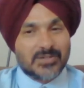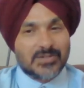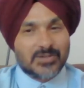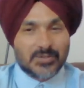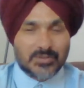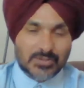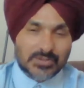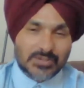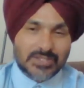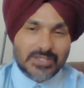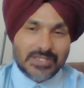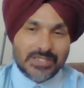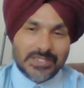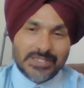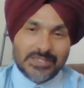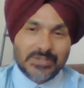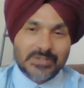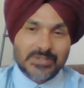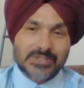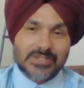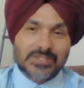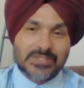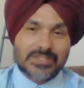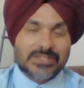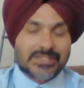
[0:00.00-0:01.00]
good rate
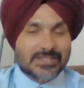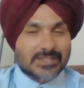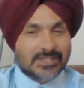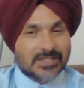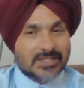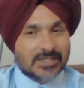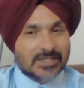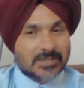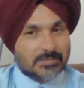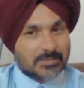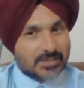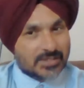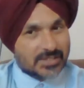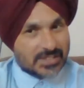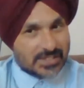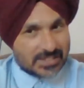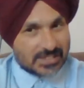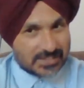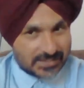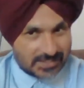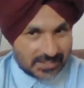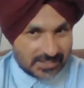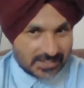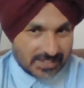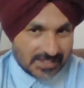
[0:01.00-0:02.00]
on credit card
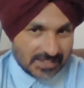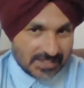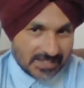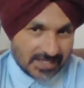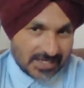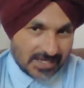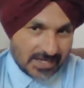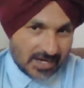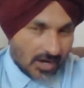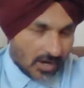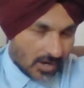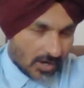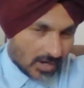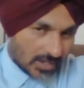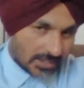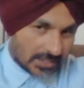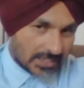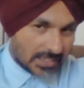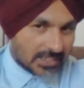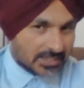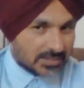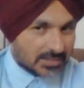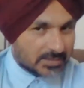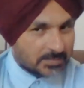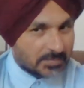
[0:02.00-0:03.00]
processing. Uh,
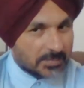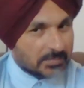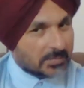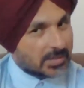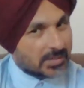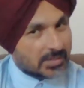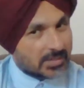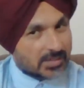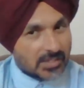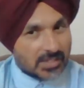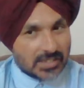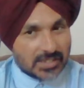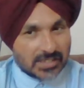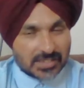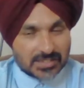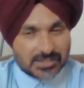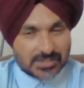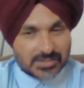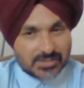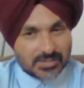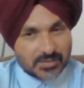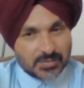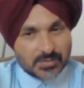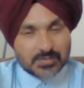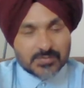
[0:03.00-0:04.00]
lots of people call
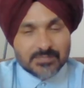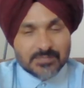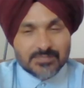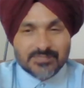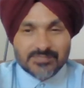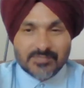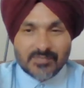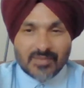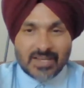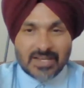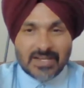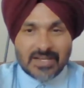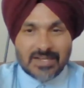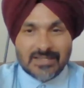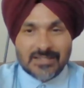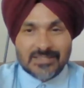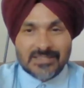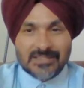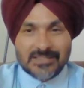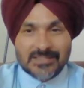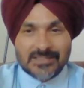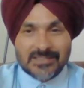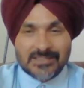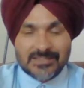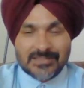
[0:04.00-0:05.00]
us too.
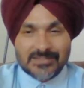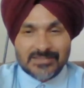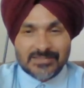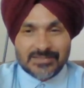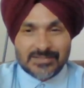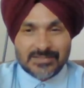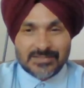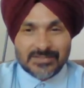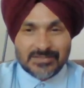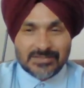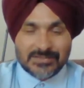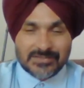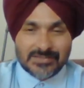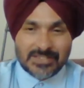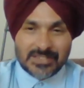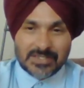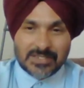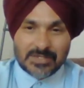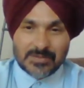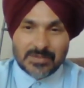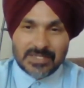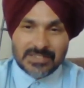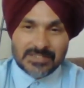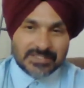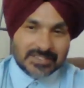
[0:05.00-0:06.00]
Uh, the
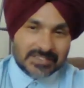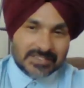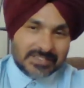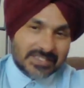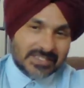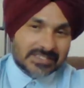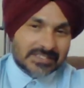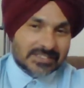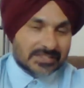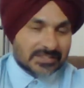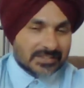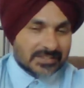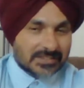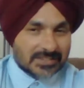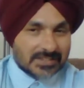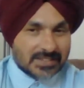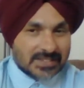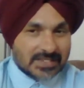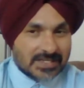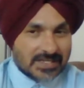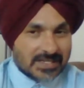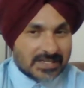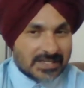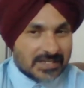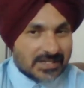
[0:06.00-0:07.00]
question is,
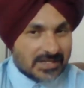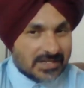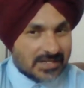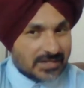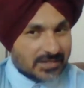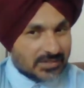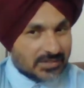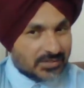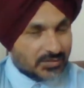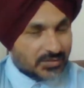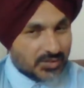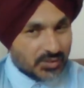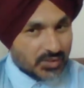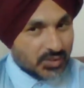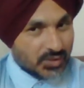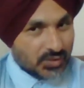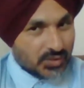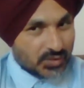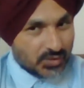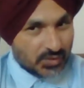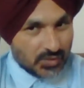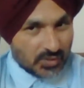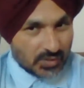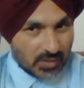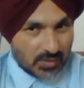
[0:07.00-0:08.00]
do
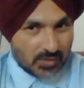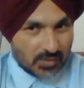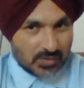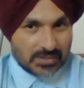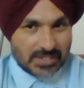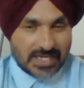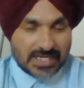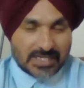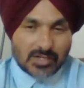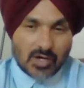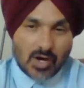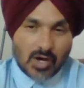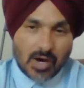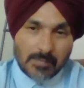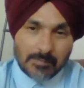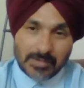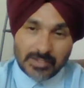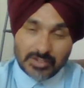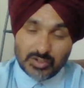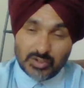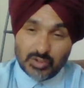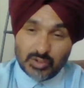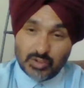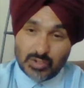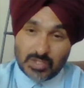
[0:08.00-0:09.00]
you know that how
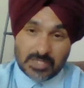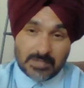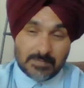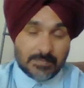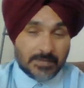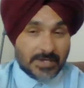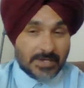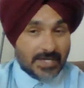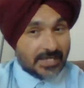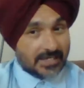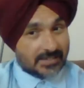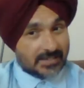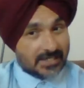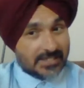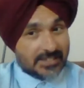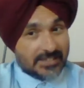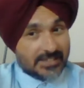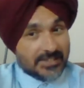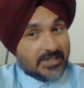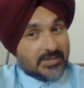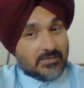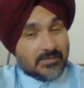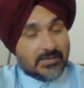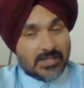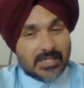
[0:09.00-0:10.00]
much you are paying right
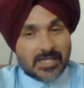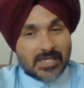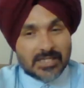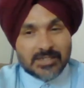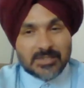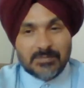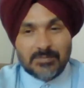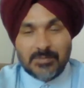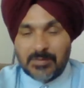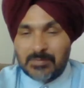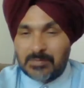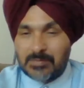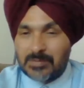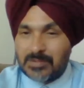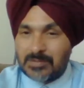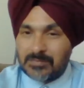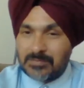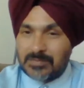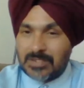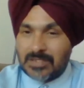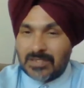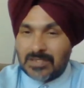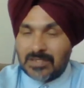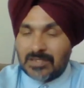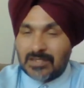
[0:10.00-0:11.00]
now lots of people
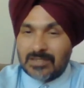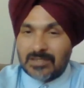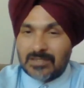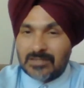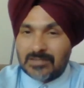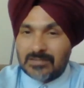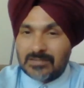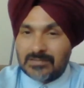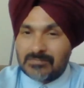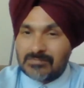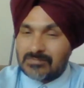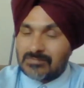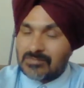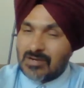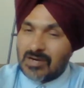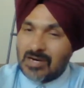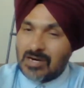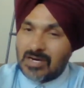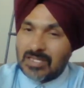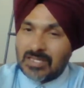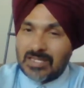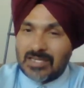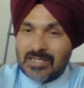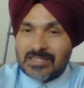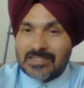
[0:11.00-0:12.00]
uh,
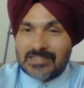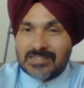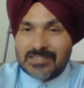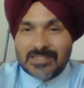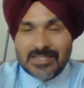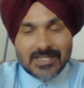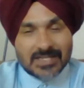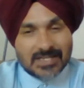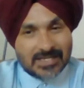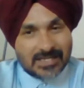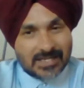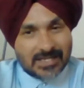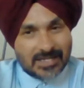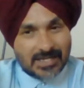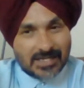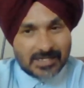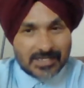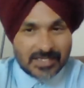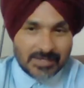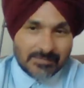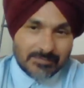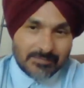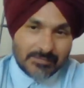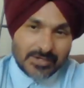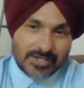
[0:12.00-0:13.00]
call us hey
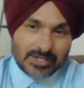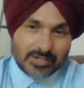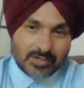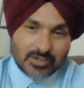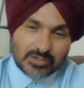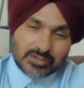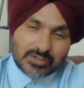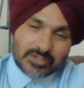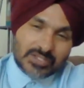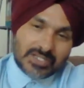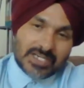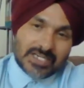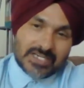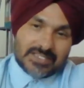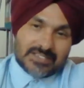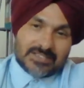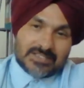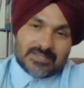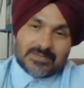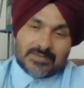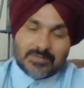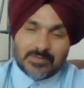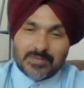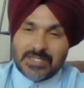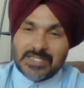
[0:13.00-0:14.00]
give me a good rate
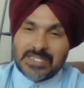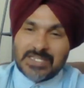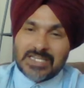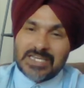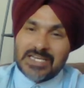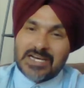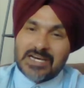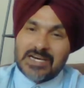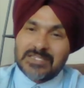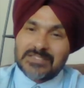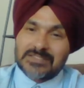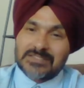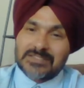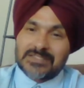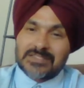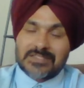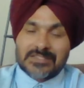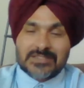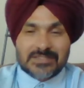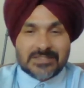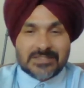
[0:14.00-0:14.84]
when i ask